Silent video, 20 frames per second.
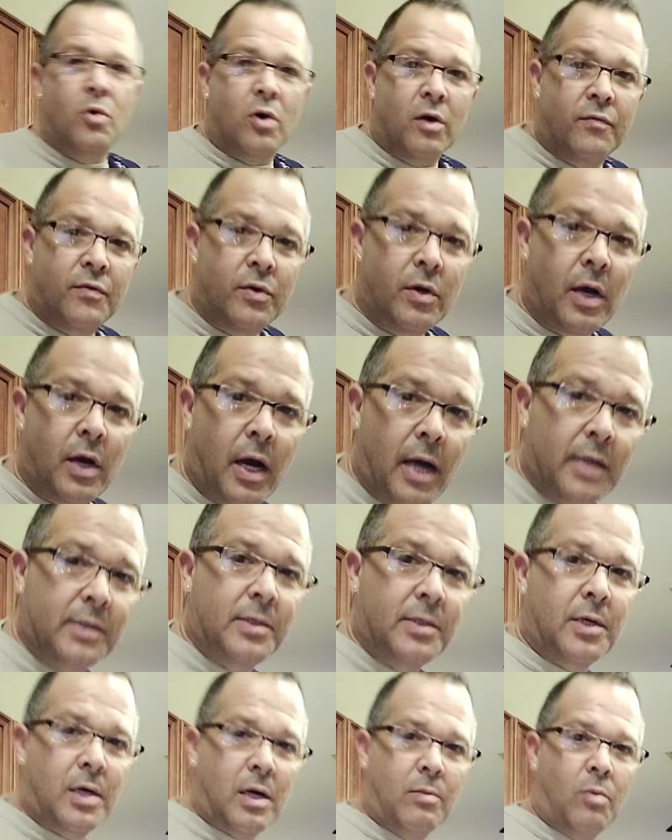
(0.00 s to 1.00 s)
of you guys
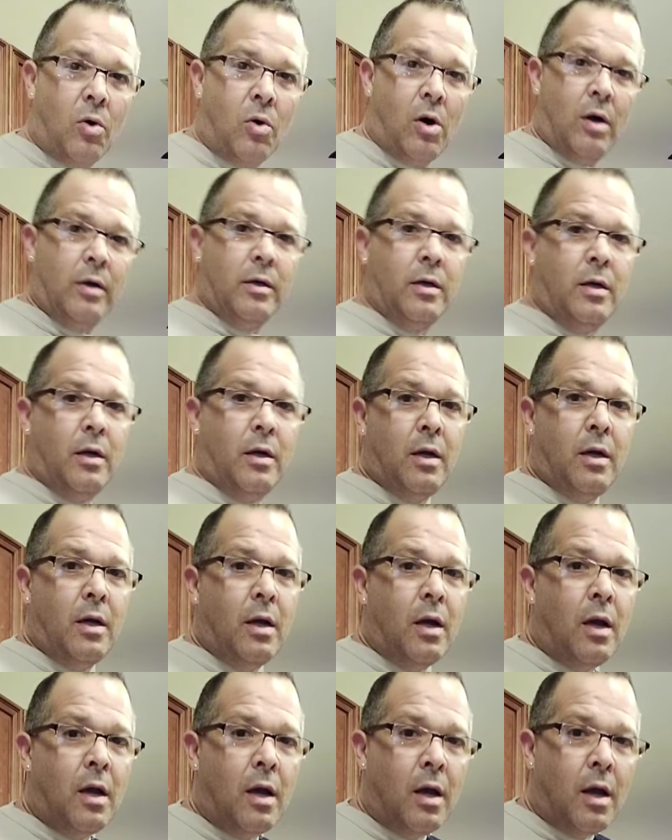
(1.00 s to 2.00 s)
to come on,
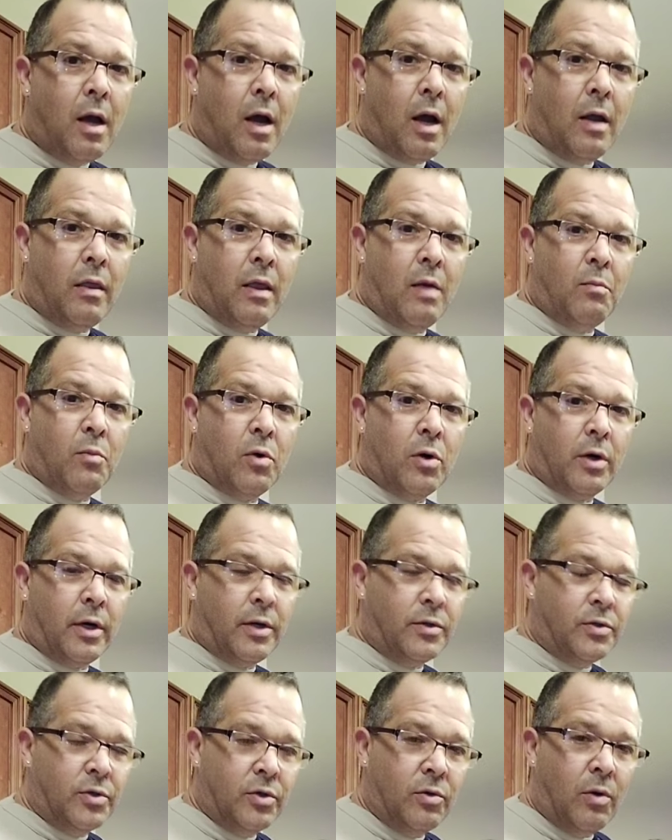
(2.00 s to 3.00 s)
and then we're going
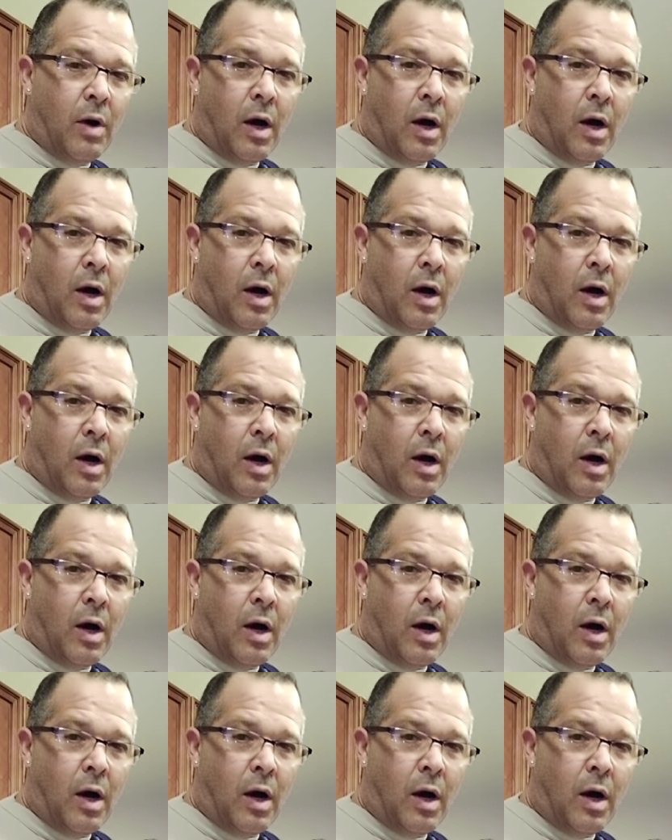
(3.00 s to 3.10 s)
to do